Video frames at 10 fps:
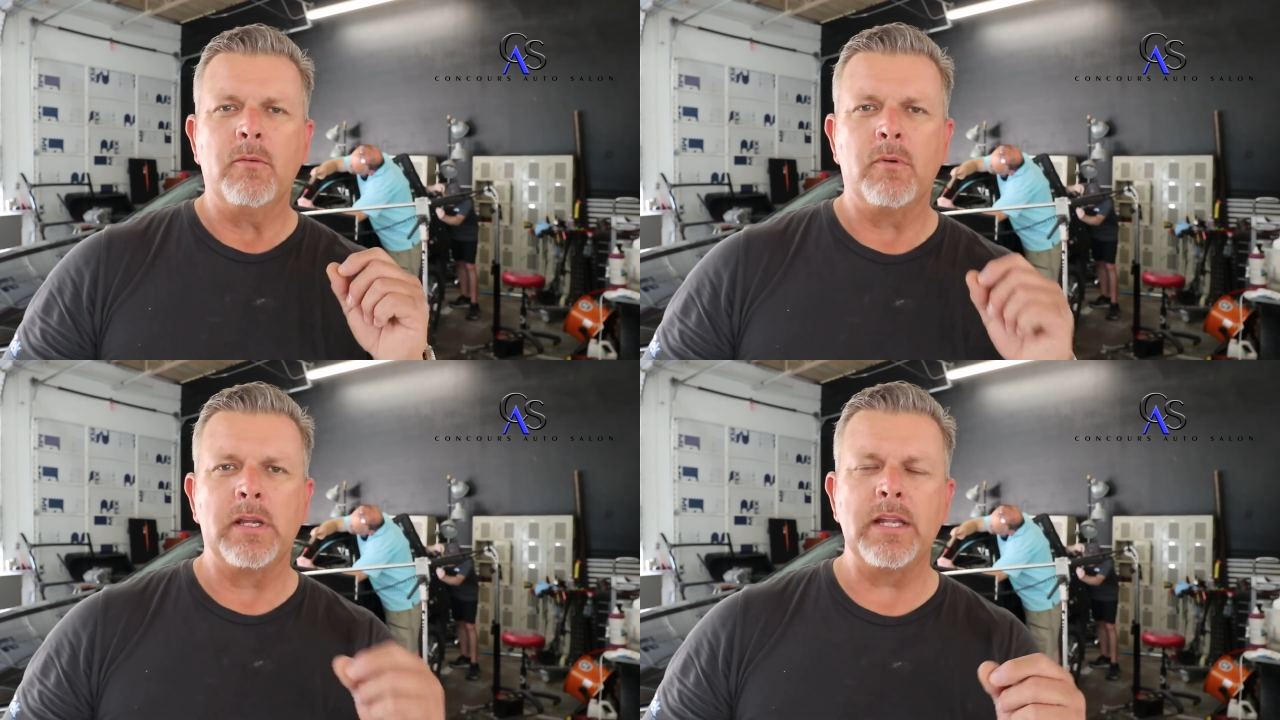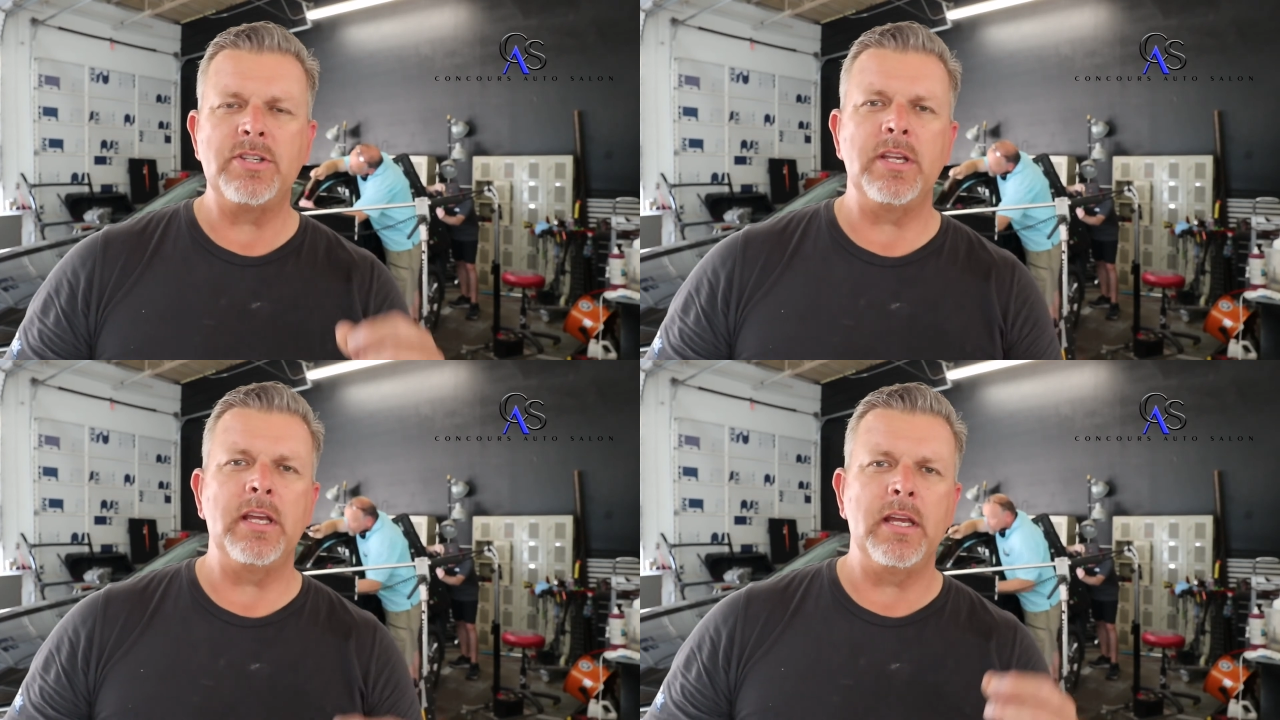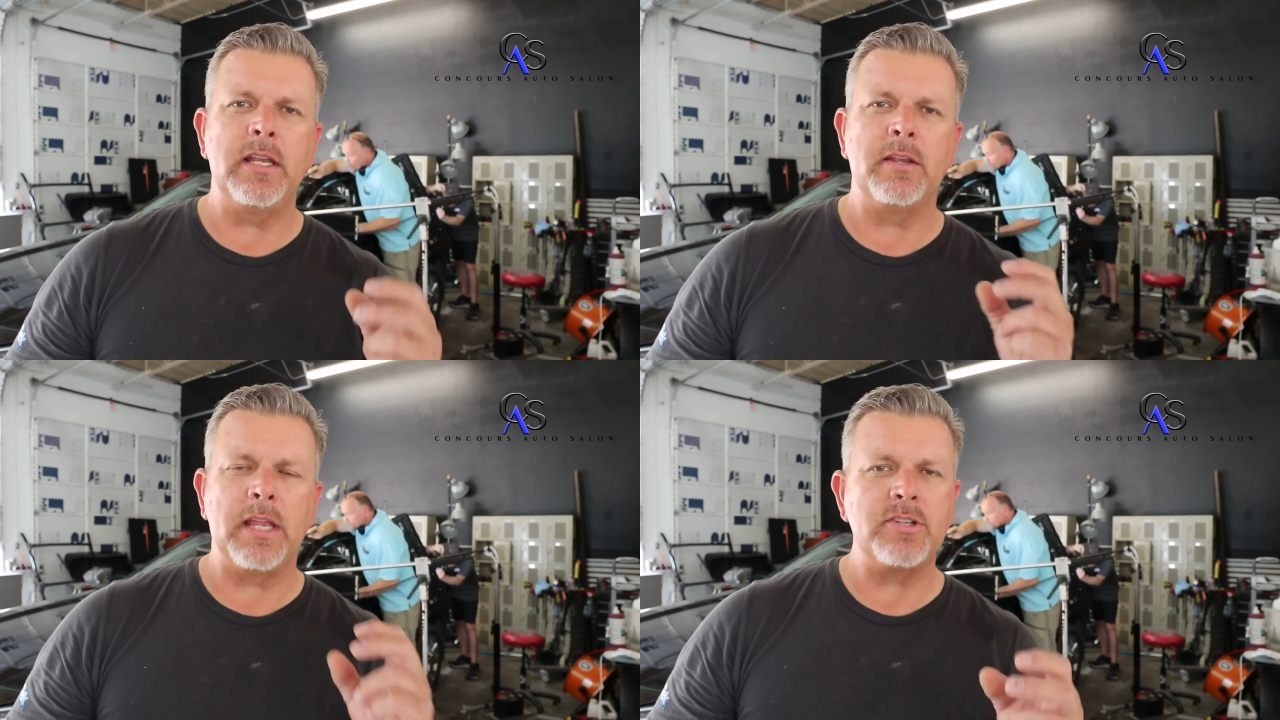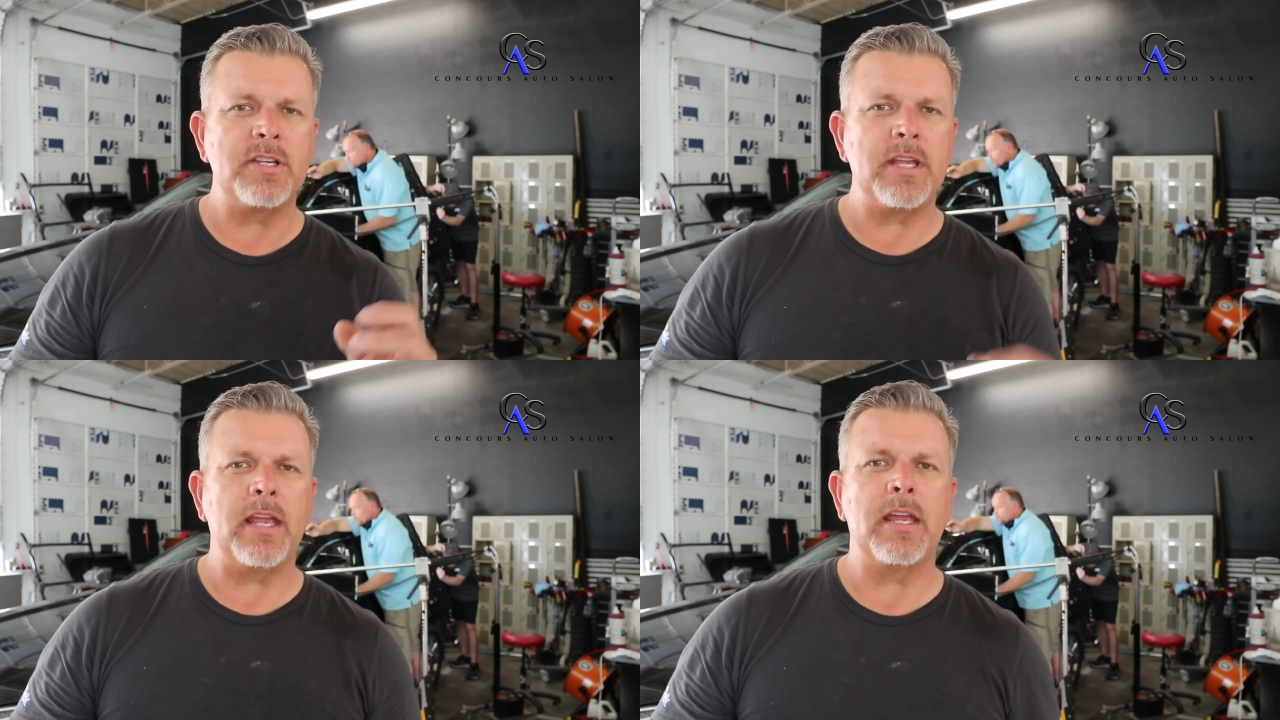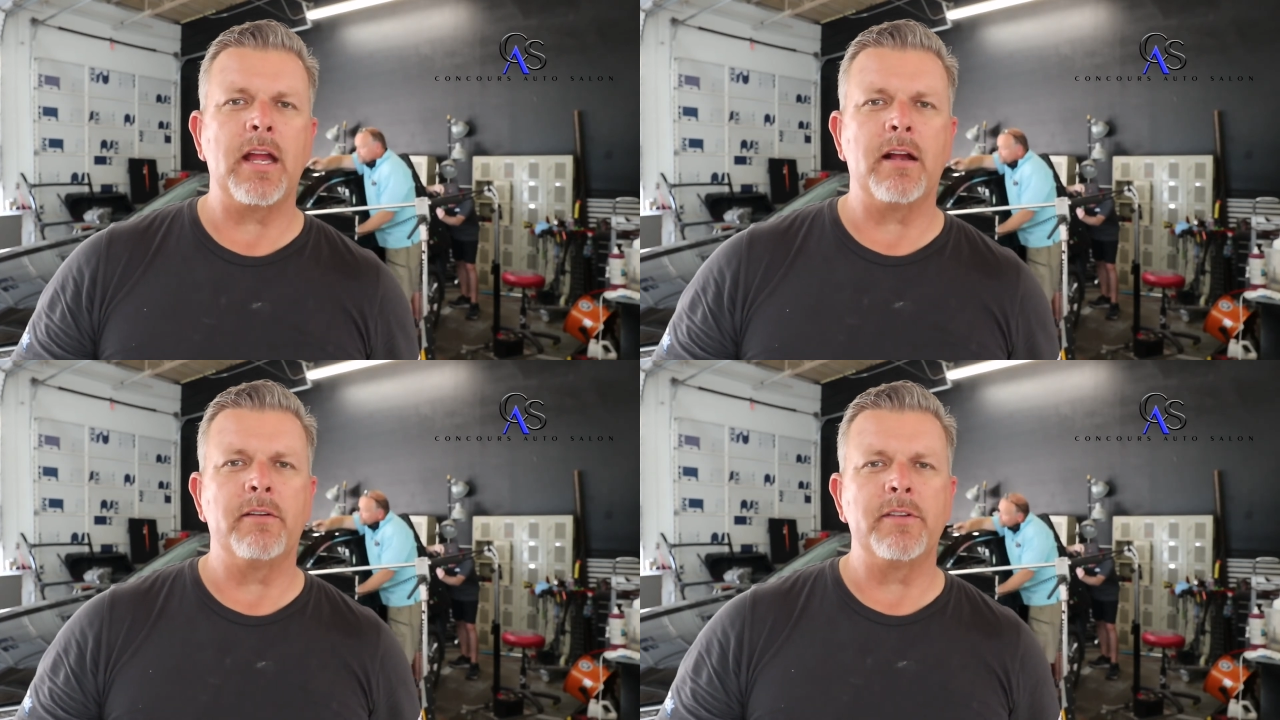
We'll get you in and get you taken care of.